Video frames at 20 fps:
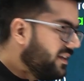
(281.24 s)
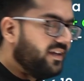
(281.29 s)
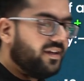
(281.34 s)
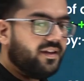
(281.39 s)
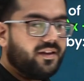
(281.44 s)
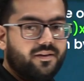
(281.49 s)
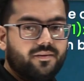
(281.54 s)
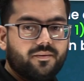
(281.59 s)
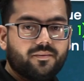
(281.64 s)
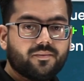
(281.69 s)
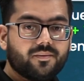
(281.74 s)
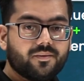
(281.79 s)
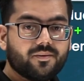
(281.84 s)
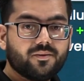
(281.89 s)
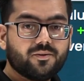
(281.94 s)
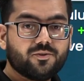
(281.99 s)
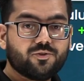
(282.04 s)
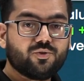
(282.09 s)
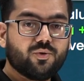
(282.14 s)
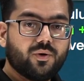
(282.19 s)
the a.
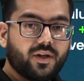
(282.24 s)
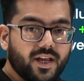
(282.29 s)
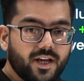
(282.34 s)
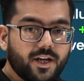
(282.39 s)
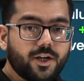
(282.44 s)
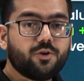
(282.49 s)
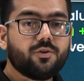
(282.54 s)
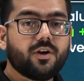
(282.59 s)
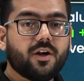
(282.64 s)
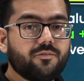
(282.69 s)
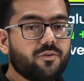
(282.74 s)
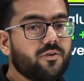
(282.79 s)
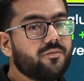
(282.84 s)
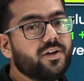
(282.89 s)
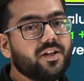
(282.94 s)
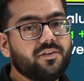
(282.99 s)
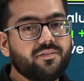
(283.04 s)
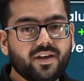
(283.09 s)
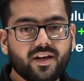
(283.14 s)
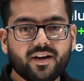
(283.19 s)
So a into f
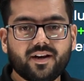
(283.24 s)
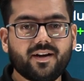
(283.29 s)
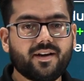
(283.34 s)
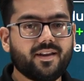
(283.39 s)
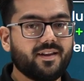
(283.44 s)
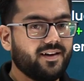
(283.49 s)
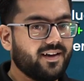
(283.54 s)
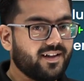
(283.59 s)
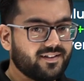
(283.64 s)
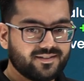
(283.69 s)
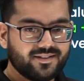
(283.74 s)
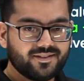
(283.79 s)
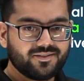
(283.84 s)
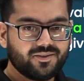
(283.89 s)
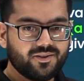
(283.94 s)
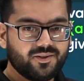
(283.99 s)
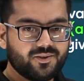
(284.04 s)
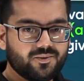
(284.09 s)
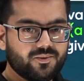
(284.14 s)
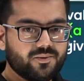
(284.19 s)
of d, we are getting less than
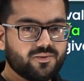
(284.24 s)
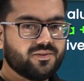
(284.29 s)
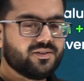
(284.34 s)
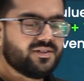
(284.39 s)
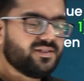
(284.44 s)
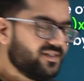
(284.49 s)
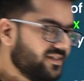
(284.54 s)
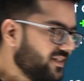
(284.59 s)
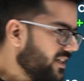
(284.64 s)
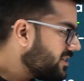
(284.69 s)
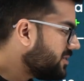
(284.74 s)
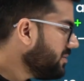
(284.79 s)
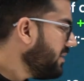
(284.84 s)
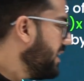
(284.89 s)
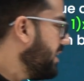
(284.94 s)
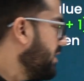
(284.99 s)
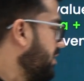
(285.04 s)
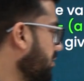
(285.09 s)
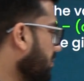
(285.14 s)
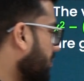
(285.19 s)
0. Just we
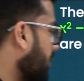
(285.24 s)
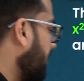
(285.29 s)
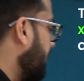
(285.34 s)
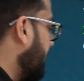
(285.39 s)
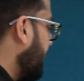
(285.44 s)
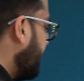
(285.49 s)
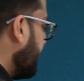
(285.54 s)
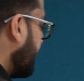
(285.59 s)
need to fulfill